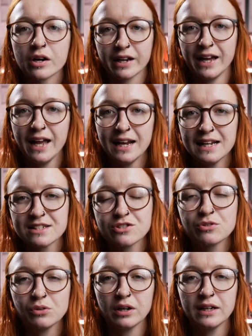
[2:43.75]
Okay, let's
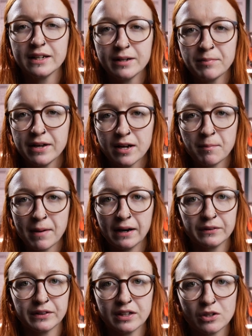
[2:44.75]
talk a little bit
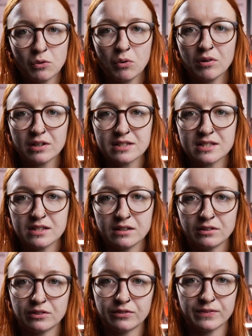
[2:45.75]
about the quality
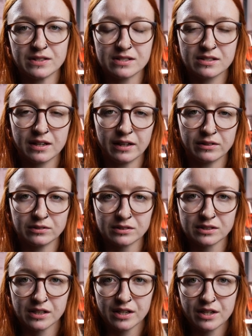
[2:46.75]
of these
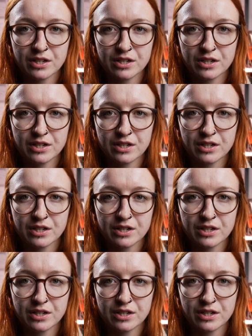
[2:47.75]
scales.